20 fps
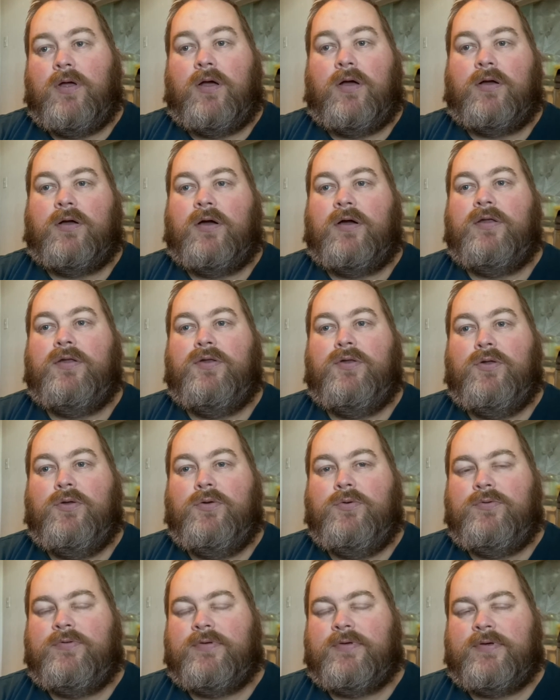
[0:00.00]
kind of
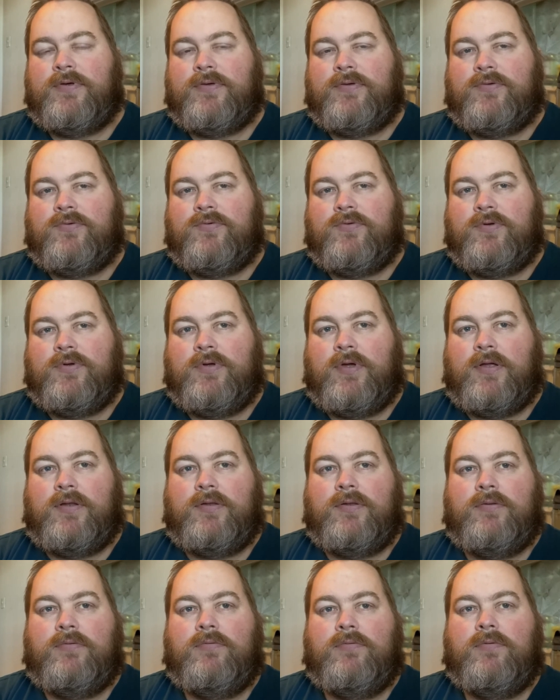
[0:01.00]
new to history
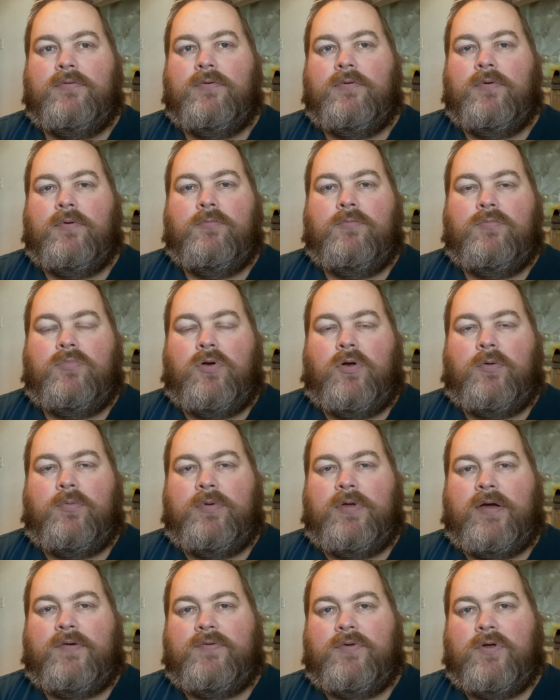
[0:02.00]
and probably
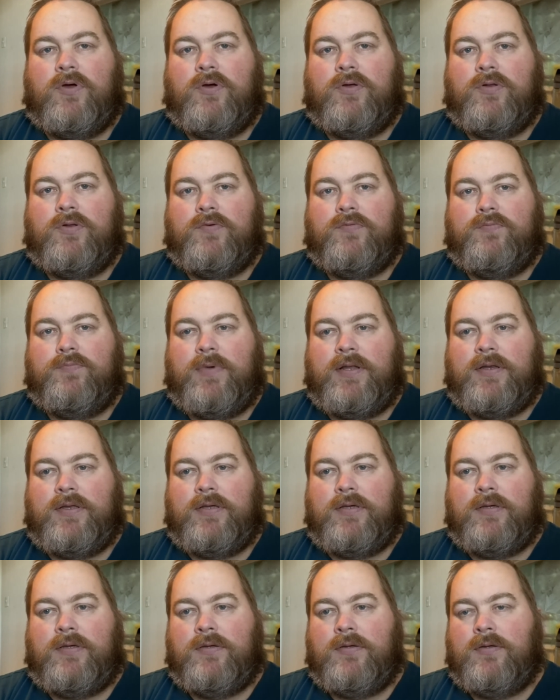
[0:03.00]
haven't heard of
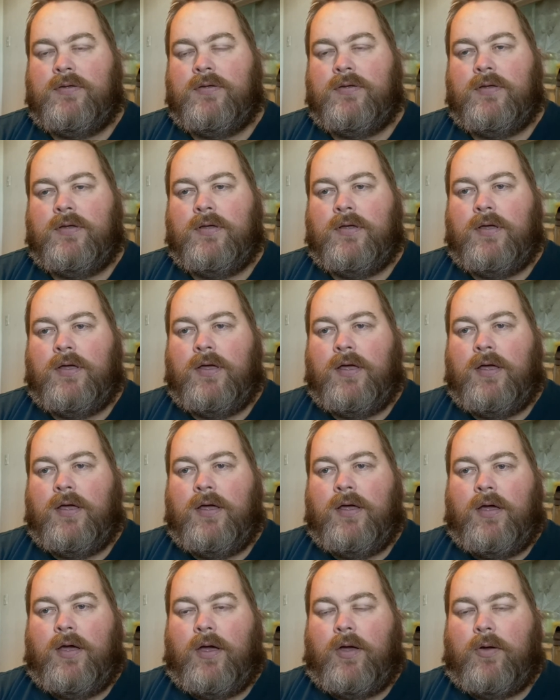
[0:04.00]
many
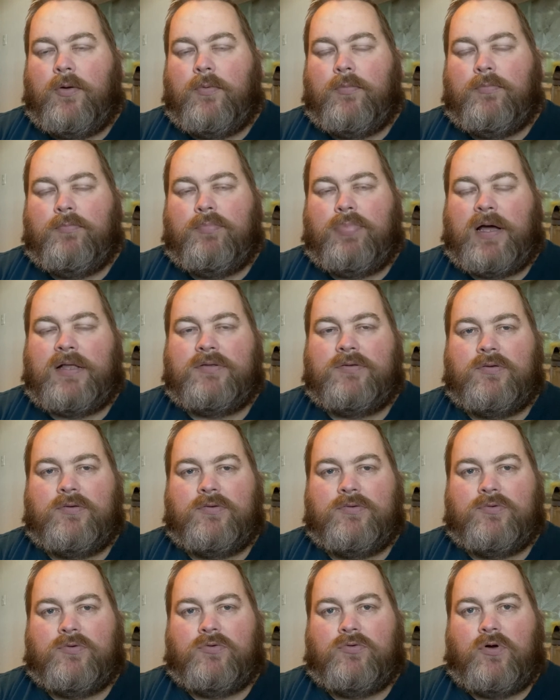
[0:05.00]

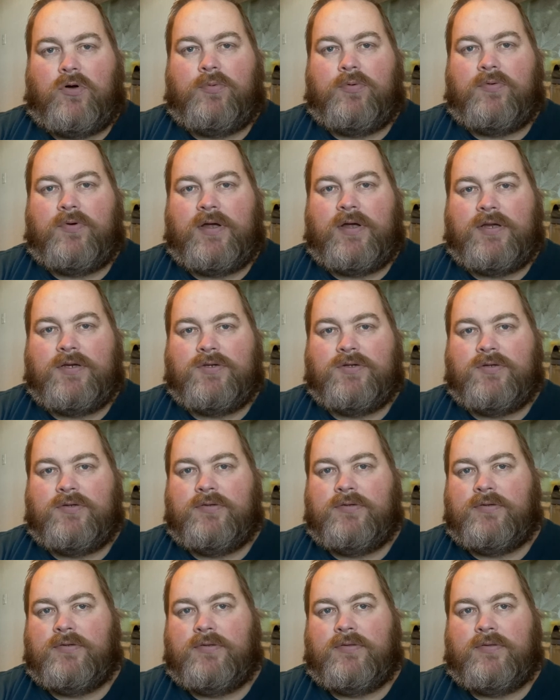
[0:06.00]
battles or
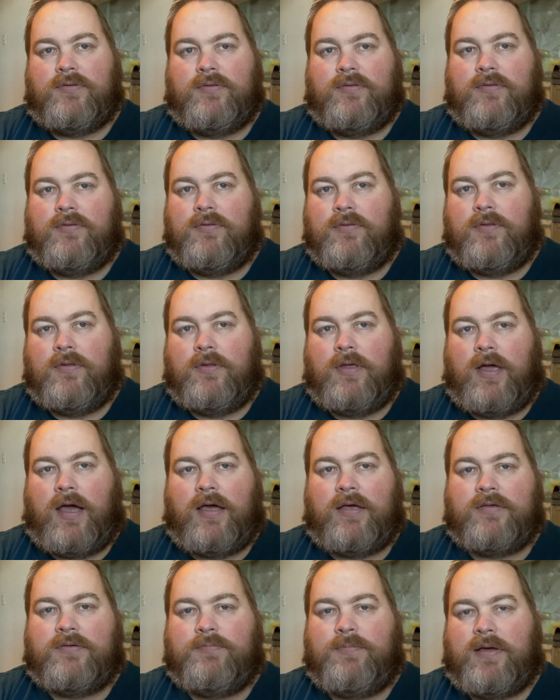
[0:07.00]
operations and
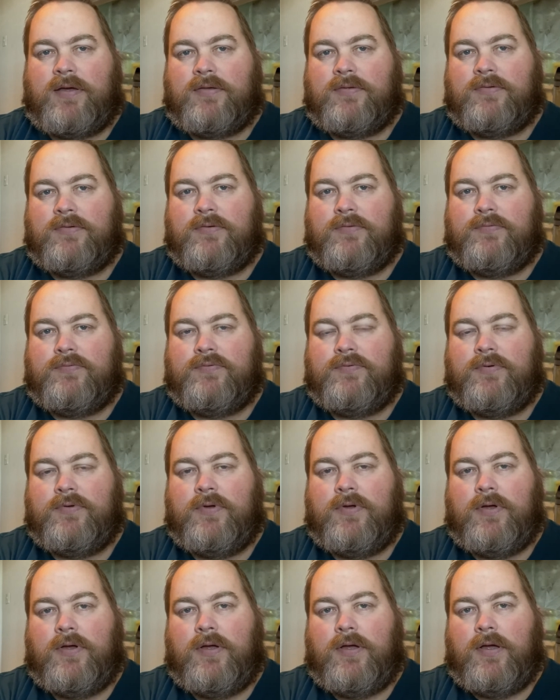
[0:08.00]
aspects of
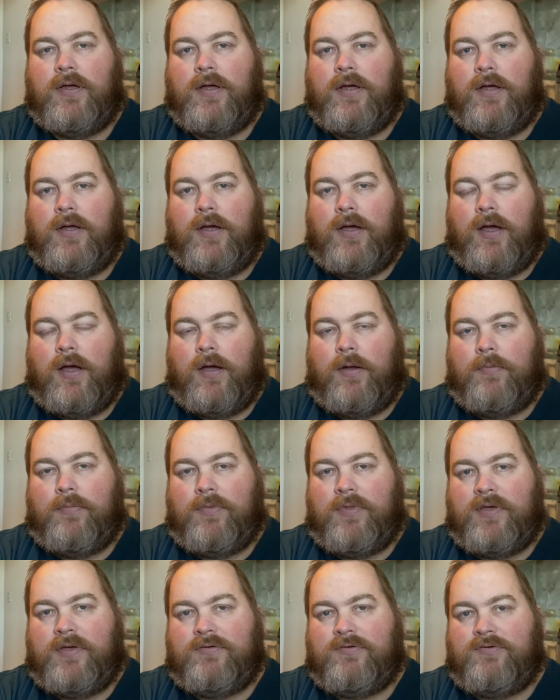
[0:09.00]
the
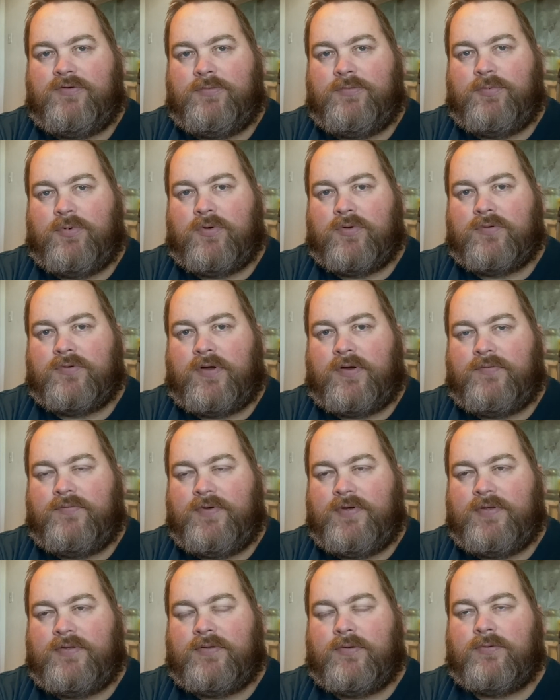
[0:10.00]
history books I
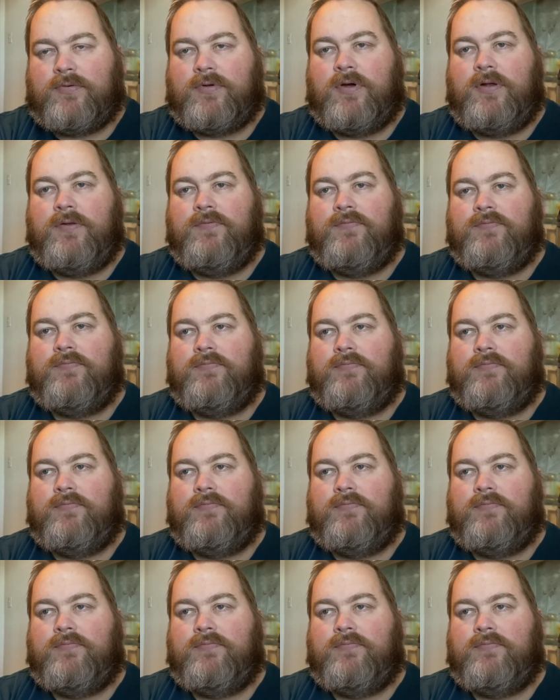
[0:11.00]
read. So it's kind of